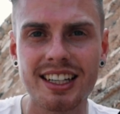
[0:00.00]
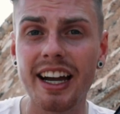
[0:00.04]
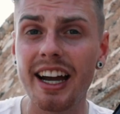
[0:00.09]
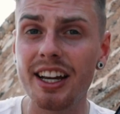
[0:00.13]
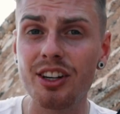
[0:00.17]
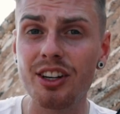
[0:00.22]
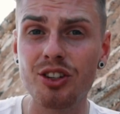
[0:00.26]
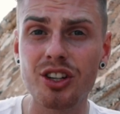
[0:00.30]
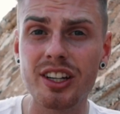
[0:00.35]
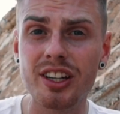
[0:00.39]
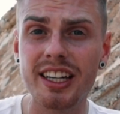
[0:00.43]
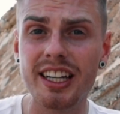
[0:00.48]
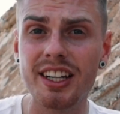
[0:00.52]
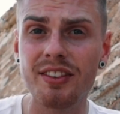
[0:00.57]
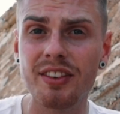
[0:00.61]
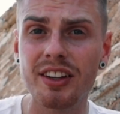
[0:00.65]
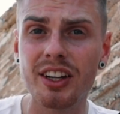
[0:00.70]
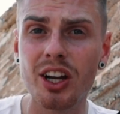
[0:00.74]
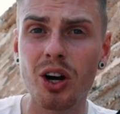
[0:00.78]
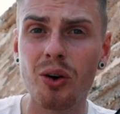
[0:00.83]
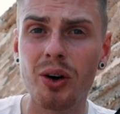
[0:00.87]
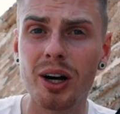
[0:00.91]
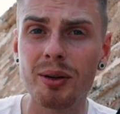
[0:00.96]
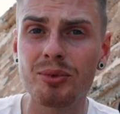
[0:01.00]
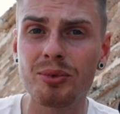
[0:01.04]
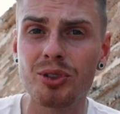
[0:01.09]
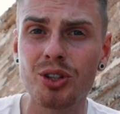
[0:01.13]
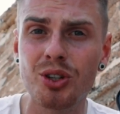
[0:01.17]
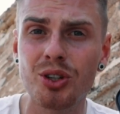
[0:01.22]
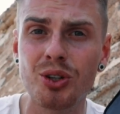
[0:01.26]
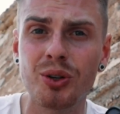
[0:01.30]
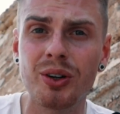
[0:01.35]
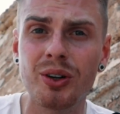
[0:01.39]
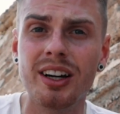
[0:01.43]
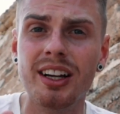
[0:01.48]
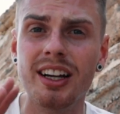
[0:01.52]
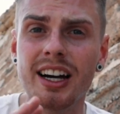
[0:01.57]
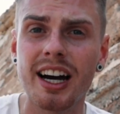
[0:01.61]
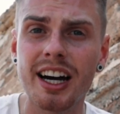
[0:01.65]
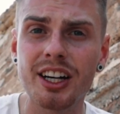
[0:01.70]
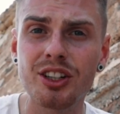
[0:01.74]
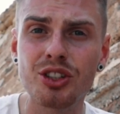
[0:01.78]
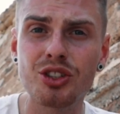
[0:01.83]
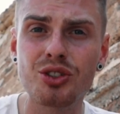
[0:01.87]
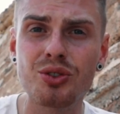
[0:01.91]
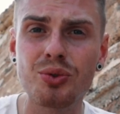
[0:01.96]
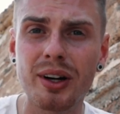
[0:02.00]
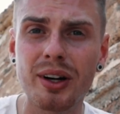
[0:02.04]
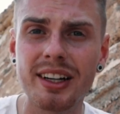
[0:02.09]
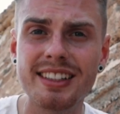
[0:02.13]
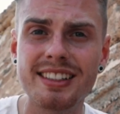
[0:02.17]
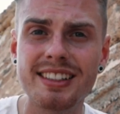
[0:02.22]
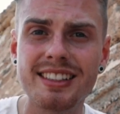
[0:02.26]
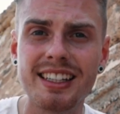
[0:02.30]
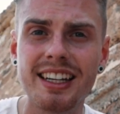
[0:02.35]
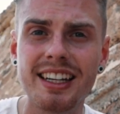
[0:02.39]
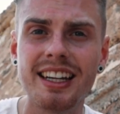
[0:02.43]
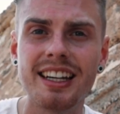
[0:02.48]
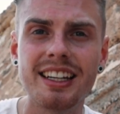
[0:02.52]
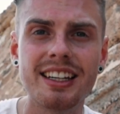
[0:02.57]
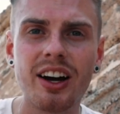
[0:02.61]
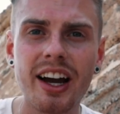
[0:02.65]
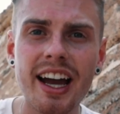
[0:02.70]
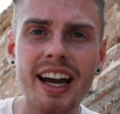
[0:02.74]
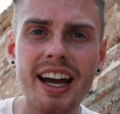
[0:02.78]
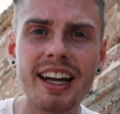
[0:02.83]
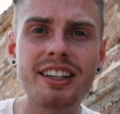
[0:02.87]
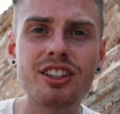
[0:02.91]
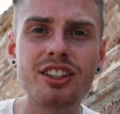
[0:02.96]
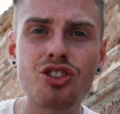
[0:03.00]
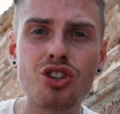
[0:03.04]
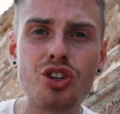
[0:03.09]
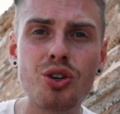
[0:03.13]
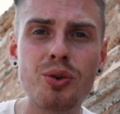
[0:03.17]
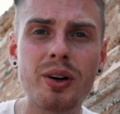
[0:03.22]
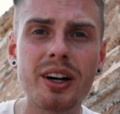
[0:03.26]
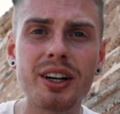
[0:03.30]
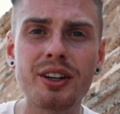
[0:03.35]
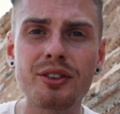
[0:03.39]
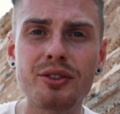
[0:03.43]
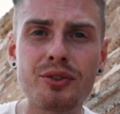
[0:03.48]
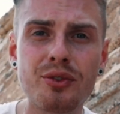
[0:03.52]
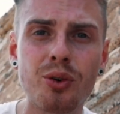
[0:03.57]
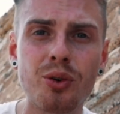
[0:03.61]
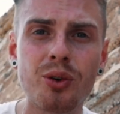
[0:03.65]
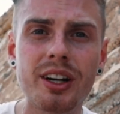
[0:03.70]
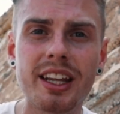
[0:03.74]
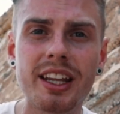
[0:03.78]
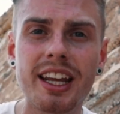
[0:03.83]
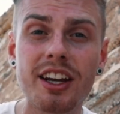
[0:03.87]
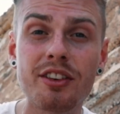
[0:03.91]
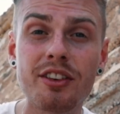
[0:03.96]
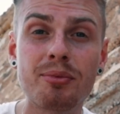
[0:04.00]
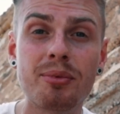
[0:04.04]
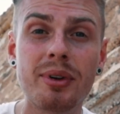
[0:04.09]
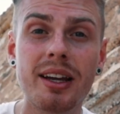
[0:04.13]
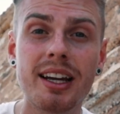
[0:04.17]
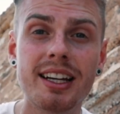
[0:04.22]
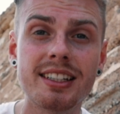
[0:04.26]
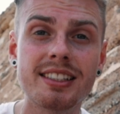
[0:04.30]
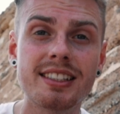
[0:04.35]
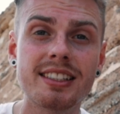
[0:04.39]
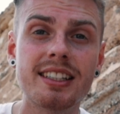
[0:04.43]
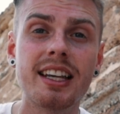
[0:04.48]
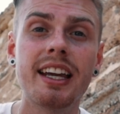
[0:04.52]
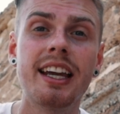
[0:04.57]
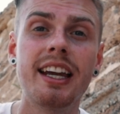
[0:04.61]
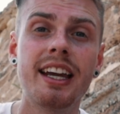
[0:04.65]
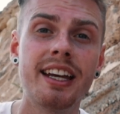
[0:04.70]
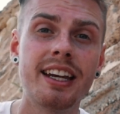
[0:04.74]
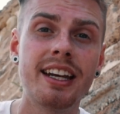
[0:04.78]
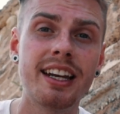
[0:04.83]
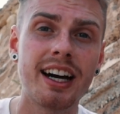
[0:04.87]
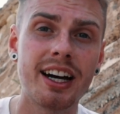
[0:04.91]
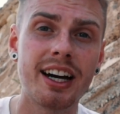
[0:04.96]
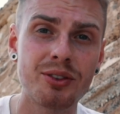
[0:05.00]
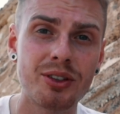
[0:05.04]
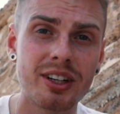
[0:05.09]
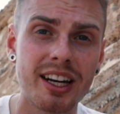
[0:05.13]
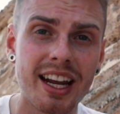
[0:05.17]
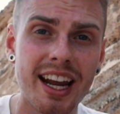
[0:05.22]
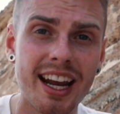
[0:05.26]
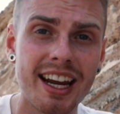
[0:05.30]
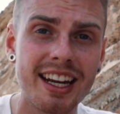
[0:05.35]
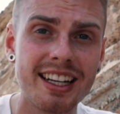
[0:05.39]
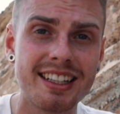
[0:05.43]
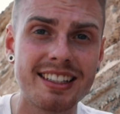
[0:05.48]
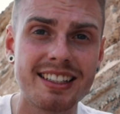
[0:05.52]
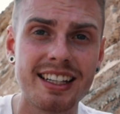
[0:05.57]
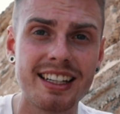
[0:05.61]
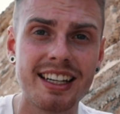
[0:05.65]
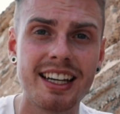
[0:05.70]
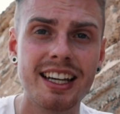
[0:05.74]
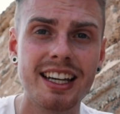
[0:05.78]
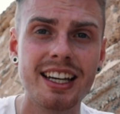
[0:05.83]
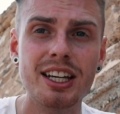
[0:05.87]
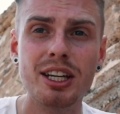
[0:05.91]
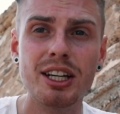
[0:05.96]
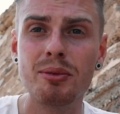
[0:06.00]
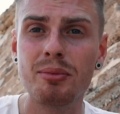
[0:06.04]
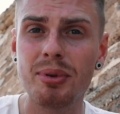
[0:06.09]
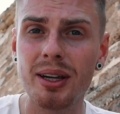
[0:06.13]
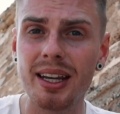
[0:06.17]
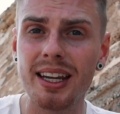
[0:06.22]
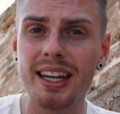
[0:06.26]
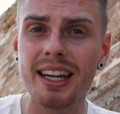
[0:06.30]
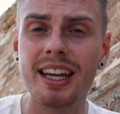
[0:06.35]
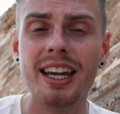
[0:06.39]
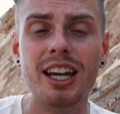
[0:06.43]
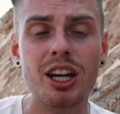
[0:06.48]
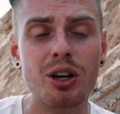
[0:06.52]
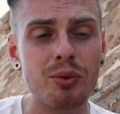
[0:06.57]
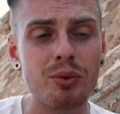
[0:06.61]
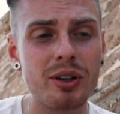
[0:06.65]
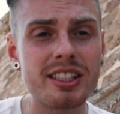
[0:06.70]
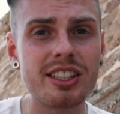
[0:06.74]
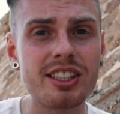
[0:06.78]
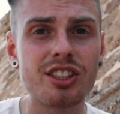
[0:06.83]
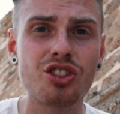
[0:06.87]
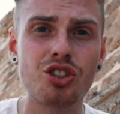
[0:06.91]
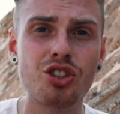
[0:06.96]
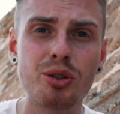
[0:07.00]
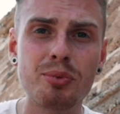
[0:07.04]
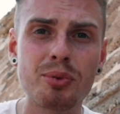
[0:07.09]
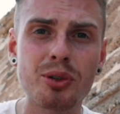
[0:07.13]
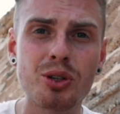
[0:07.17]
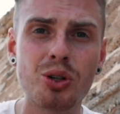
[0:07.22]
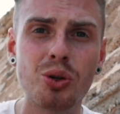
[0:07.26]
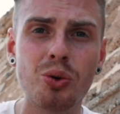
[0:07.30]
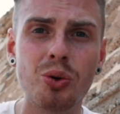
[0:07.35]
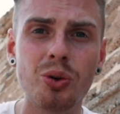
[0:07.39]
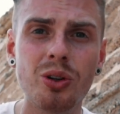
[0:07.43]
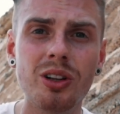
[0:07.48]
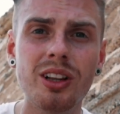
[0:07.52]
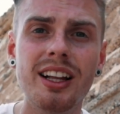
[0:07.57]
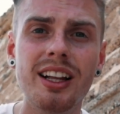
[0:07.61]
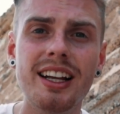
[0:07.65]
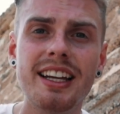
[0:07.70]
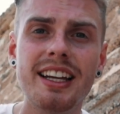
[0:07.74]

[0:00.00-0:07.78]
And you can even go up to 120 and 240 FPS in 180p, which is super cool